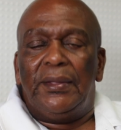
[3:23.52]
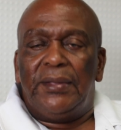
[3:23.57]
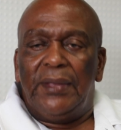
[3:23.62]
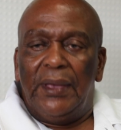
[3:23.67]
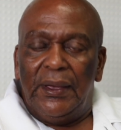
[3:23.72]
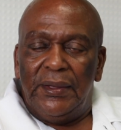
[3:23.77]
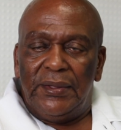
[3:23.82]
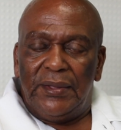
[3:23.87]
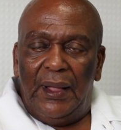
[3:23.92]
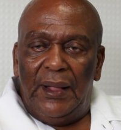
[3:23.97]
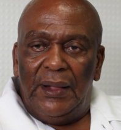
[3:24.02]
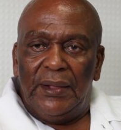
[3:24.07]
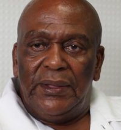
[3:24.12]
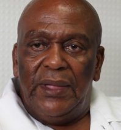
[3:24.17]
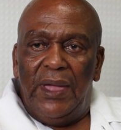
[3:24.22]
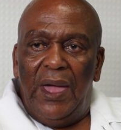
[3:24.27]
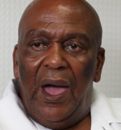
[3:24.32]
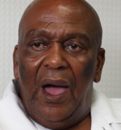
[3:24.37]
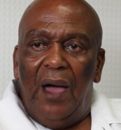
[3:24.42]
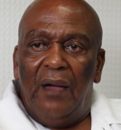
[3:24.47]
As a
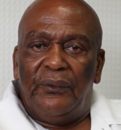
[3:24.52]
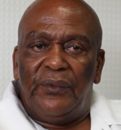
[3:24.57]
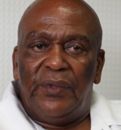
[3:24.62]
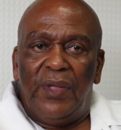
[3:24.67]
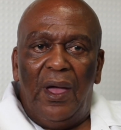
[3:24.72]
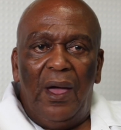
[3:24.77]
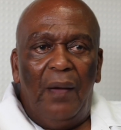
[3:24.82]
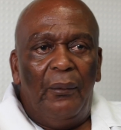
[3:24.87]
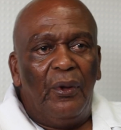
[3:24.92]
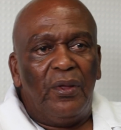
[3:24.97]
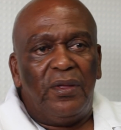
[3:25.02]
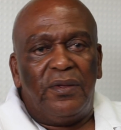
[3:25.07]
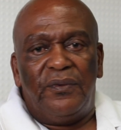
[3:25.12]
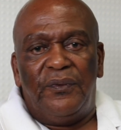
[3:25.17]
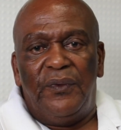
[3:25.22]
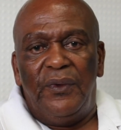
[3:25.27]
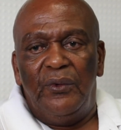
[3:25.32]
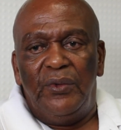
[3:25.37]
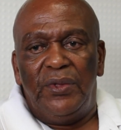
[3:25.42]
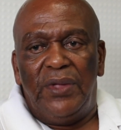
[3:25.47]
result, thereafter, about a
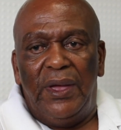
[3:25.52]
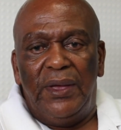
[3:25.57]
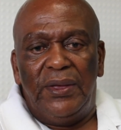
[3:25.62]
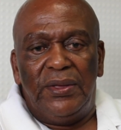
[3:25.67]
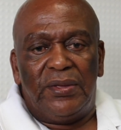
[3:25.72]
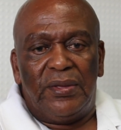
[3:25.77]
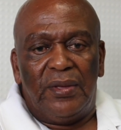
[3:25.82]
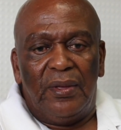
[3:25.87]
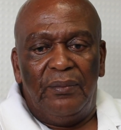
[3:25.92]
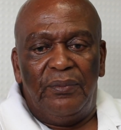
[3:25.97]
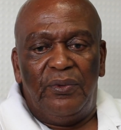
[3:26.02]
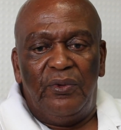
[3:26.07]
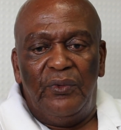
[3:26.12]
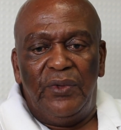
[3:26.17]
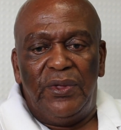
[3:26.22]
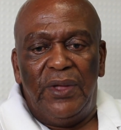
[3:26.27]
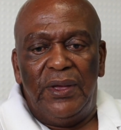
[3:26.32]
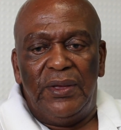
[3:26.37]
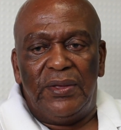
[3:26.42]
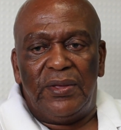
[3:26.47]
few days
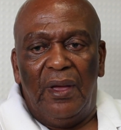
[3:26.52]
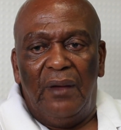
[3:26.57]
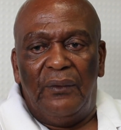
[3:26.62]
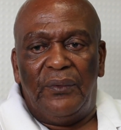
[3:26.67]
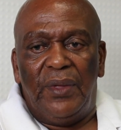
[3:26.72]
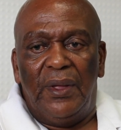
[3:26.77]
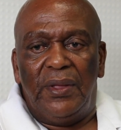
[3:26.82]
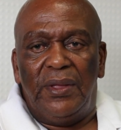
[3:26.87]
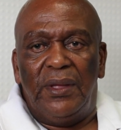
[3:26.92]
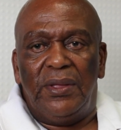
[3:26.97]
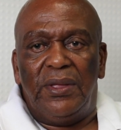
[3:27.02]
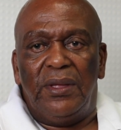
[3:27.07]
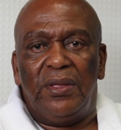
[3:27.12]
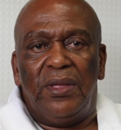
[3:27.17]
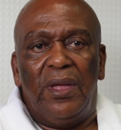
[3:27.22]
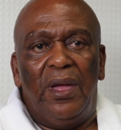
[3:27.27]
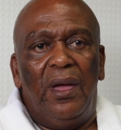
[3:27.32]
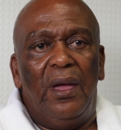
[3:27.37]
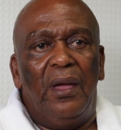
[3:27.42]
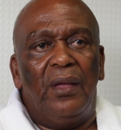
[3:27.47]
after
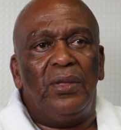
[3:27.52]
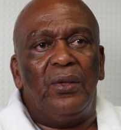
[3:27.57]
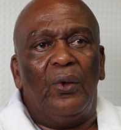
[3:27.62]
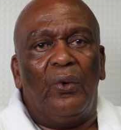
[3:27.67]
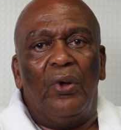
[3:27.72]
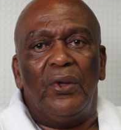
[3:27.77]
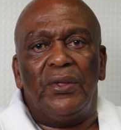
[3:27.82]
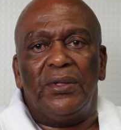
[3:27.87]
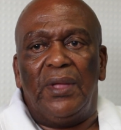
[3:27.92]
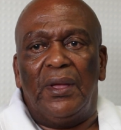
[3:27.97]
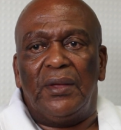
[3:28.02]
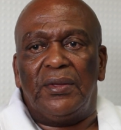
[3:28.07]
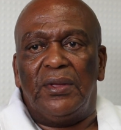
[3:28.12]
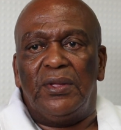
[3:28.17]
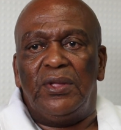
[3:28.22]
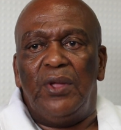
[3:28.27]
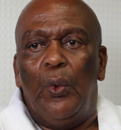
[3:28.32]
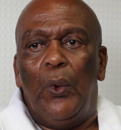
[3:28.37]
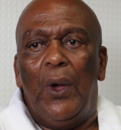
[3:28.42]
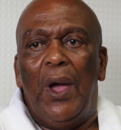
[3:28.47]
the
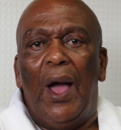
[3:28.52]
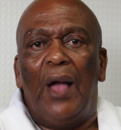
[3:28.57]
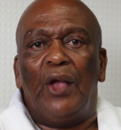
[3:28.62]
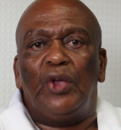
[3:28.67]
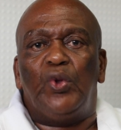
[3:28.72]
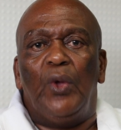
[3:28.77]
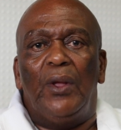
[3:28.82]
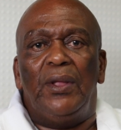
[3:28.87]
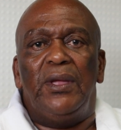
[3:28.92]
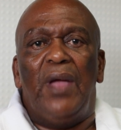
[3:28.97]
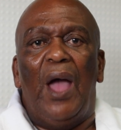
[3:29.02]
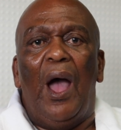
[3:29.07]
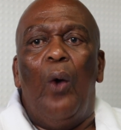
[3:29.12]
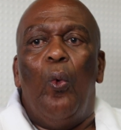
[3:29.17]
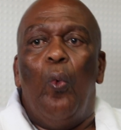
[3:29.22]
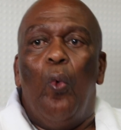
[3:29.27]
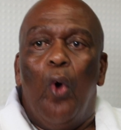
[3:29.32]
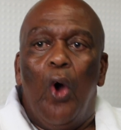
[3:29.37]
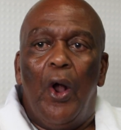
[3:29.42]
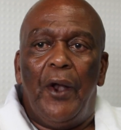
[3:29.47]
contracts that they were actually
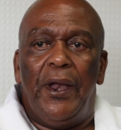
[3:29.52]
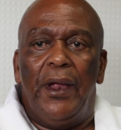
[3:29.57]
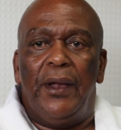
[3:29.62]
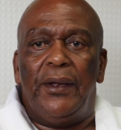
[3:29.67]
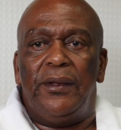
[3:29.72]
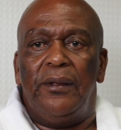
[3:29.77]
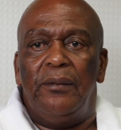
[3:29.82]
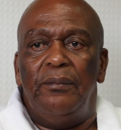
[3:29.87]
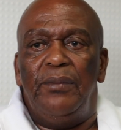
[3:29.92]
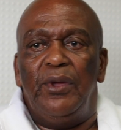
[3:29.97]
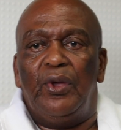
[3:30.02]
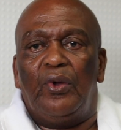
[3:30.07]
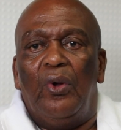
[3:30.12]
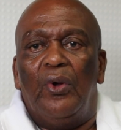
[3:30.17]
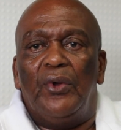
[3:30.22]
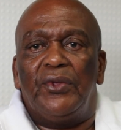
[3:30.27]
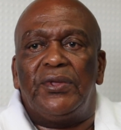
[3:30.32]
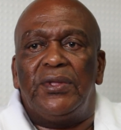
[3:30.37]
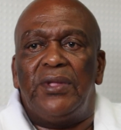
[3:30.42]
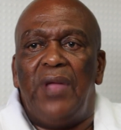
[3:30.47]
awarded,
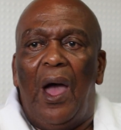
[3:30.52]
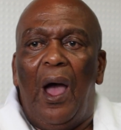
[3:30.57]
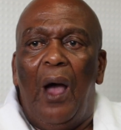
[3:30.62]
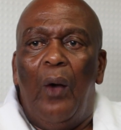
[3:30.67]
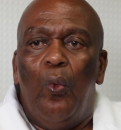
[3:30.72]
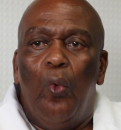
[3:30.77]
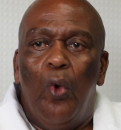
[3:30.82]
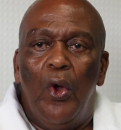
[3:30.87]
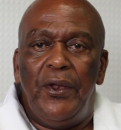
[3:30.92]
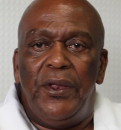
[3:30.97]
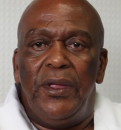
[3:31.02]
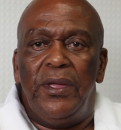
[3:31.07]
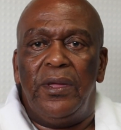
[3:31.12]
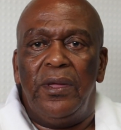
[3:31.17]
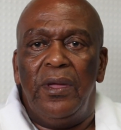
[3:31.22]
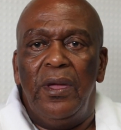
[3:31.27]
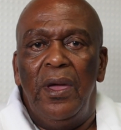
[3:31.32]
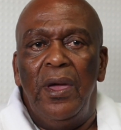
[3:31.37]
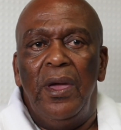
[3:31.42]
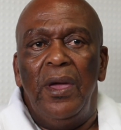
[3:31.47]
because the
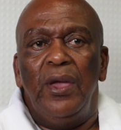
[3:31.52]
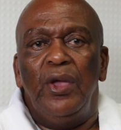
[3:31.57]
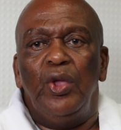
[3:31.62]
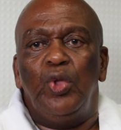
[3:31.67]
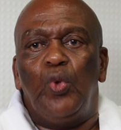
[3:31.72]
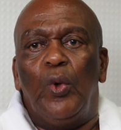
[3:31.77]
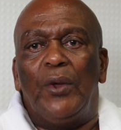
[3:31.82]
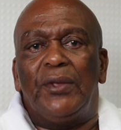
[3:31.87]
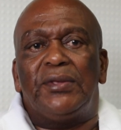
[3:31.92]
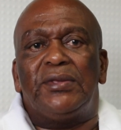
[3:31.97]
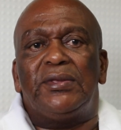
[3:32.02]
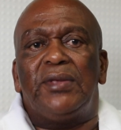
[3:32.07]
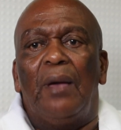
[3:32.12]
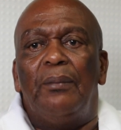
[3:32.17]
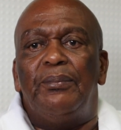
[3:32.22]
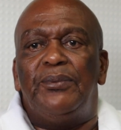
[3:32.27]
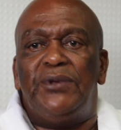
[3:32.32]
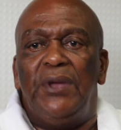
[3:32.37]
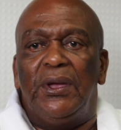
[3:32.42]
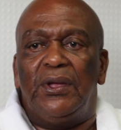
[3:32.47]
awarding, it was
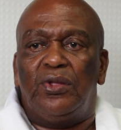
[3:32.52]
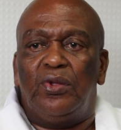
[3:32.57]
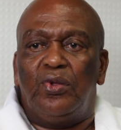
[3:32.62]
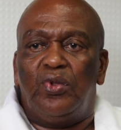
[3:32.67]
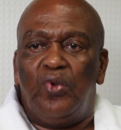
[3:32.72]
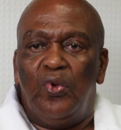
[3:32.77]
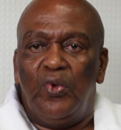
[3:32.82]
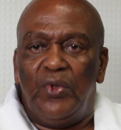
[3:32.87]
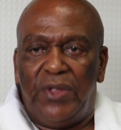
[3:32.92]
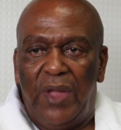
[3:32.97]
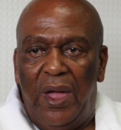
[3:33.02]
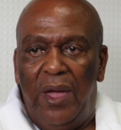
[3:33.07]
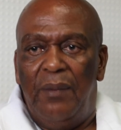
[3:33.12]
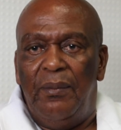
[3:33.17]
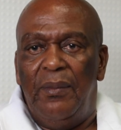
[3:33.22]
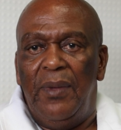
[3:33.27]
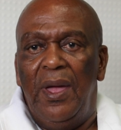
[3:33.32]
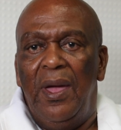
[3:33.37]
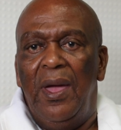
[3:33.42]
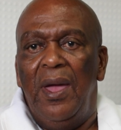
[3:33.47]
subject to
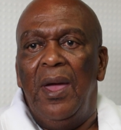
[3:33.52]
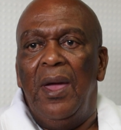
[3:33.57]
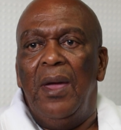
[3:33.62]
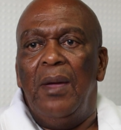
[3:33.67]
them